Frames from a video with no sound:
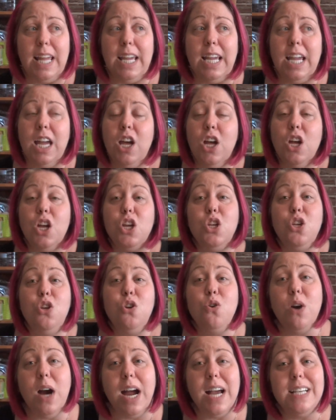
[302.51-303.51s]
Like,
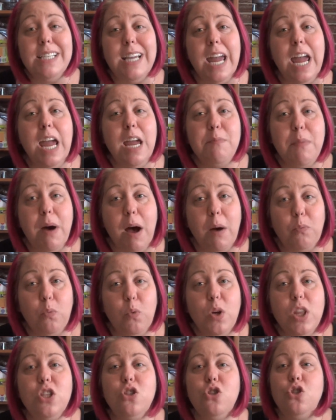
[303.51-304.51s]
you guys came up
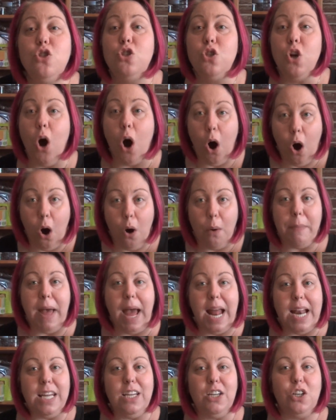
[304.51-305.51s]
with so
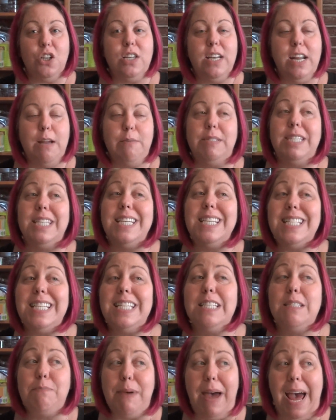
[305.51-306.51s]
many good names. This
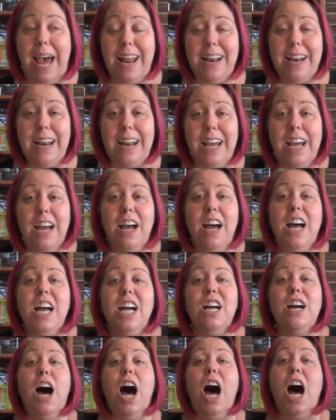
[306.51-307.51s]
has been
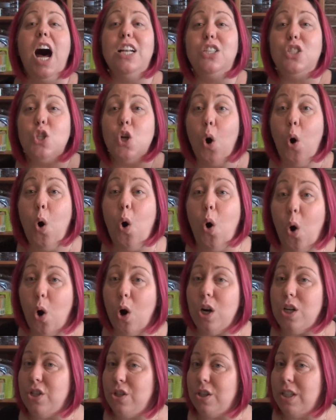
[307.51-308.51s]
a
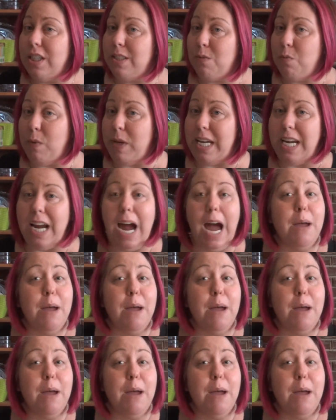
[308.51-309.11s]
torturous week.